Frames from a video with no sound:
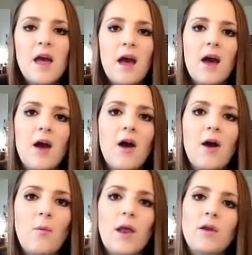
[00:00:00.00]

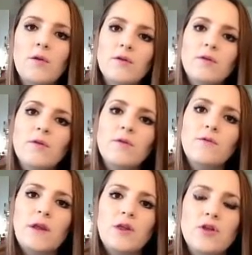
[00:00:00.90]
where lots of
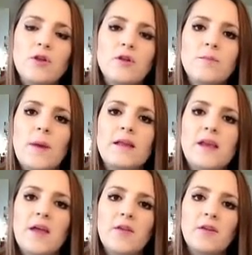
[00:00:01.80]
teachers met
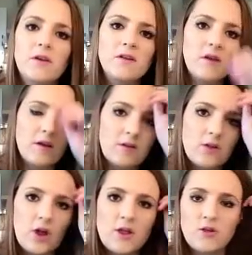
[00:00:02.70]
together to discuss the
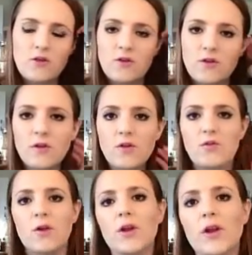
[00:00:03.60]
changes to the science
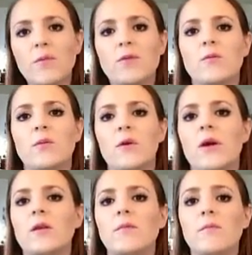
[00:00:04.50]
curriculum and to put
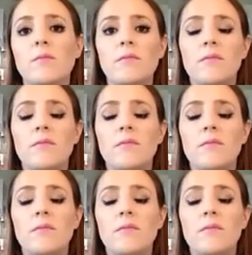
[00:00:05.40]
in